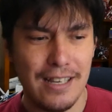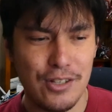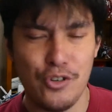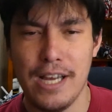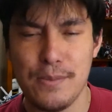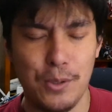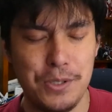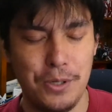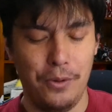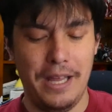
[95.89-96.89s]

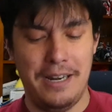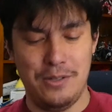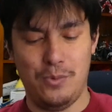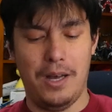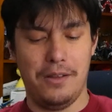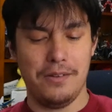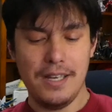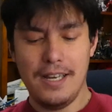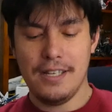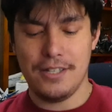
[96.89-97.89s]
transports and all that as well.
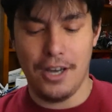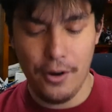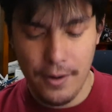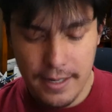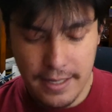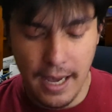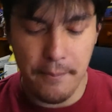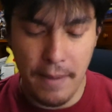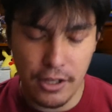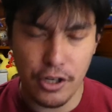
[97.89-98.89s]
So yeah,
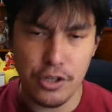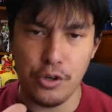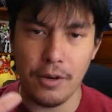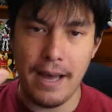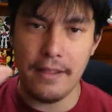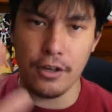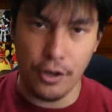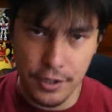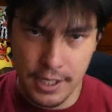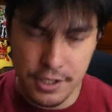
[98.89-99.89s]
mainly going to talk about the
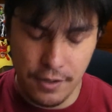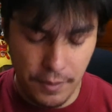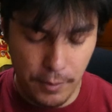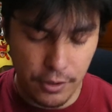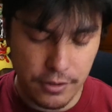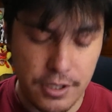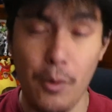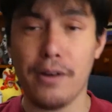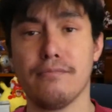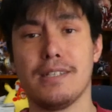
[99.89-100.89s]
contents of the box. So
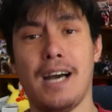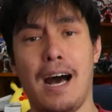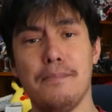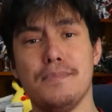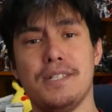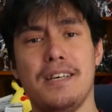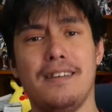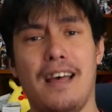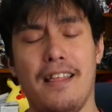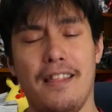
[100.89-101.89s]
what comes
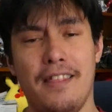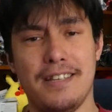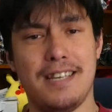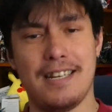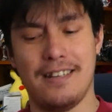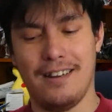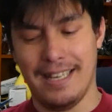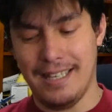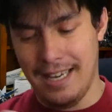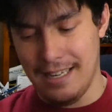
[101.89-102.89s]
in the
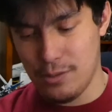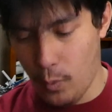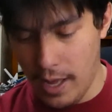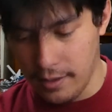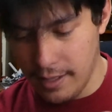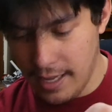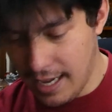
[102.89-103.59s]
Saturnine kit? Well,